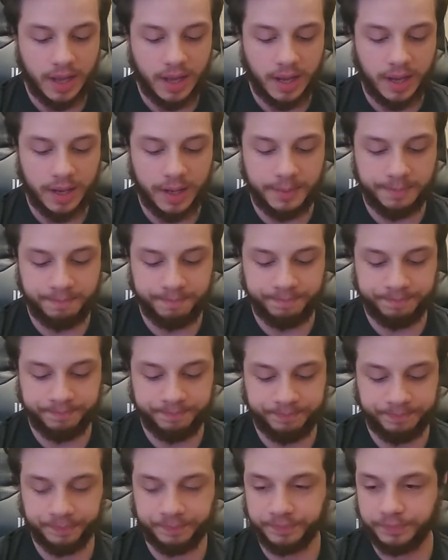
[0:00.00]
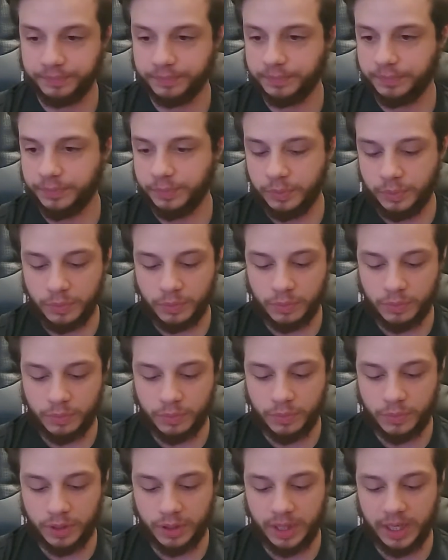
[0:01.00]
Um,
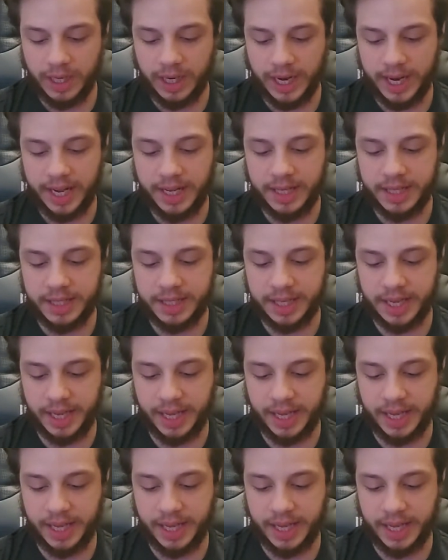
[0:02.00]
it has